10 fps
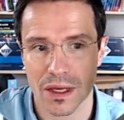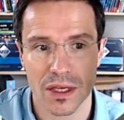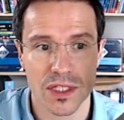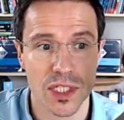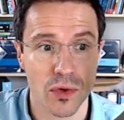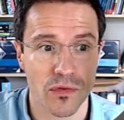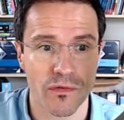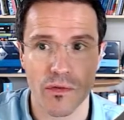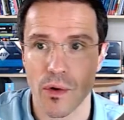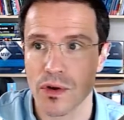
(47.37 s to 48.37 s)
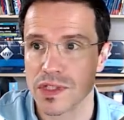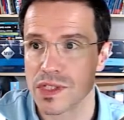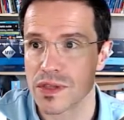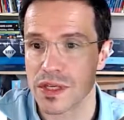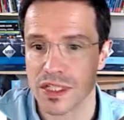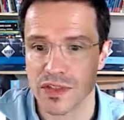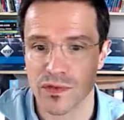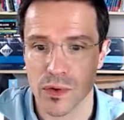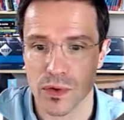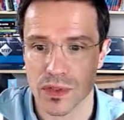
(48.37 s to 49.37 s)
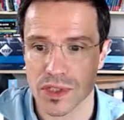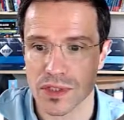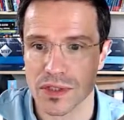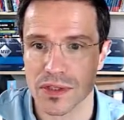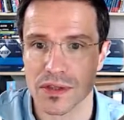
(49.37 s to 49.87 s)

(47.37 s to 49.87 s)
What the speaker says: So first things first,